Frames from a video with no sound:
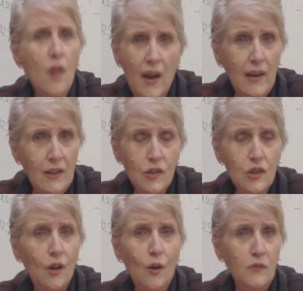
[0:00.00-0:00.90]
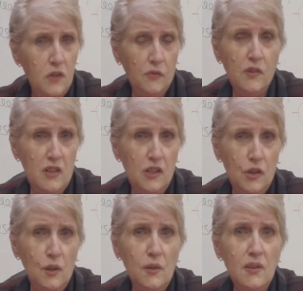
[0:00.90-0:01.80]
range of different
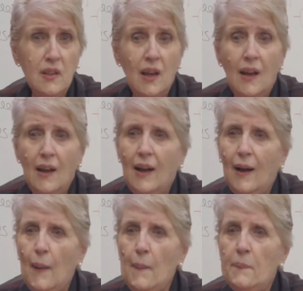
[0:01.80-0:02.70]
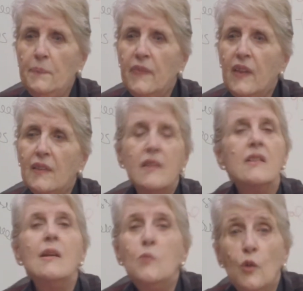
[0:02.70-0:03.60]
issues that the
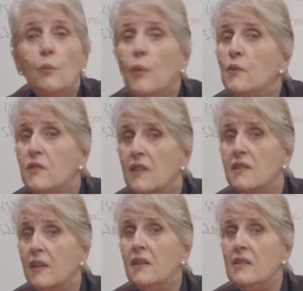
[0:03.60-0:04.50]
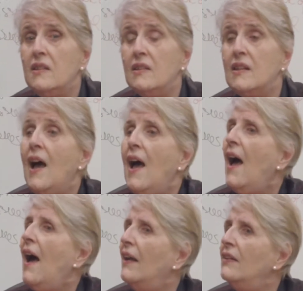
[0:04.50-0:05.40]
Sleeptalk process can assist.
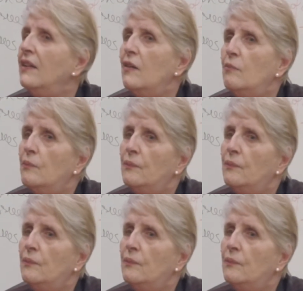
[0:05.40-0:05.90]
And the